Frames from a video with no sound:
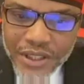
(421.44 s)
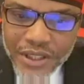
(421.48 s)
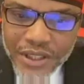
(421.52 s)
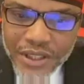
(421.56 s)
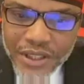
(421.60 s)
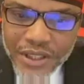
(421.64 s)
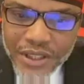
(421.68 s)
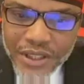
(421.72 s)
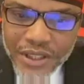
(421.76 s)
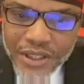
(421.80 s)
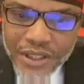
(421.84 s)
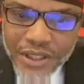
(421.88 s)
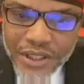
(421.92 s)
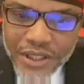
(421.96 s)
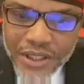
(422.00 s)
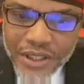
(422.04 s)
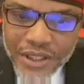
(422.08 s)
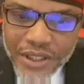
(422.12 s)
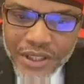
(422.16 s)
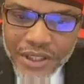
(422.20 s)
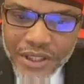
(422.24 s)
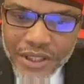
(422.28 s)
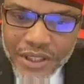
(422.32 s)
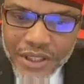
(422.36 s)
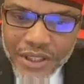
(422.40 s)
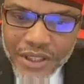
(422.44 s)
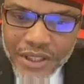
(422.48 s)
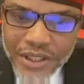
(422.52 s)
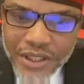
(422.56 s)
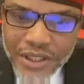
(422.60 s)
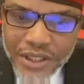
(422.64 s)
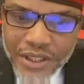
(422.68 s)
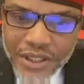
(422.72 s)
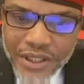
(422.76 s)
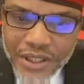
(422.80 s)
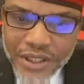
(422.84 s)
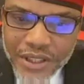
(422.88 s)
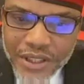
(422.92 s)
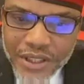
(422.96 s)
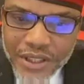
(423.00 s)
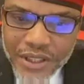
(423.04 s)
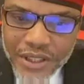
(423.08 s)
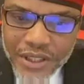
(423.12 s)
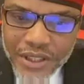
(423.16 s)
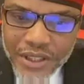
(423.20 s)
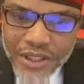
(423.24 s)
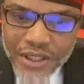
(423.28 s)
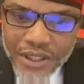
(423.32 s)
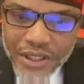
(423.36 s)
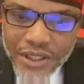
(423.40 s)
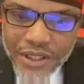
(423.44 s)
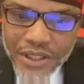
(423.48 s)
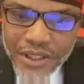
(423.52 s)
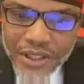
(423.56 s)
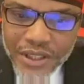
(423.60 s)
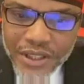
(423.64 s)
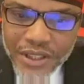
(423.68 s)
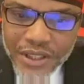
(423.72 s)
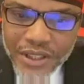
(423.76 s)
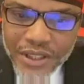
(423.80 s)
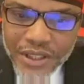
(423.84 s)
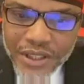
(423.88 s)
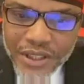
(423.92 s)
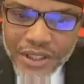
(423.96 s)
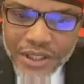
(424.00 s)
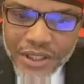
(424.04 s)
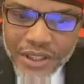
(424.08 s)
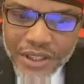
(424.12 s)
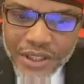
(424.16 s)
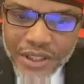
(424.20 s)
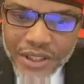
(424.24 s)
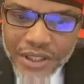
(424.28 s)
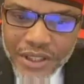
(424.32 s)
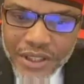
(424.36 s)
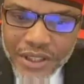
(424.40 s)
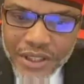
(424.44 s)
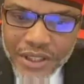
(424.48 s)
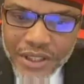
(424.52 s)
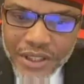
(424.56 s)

No one is speaking in this clip.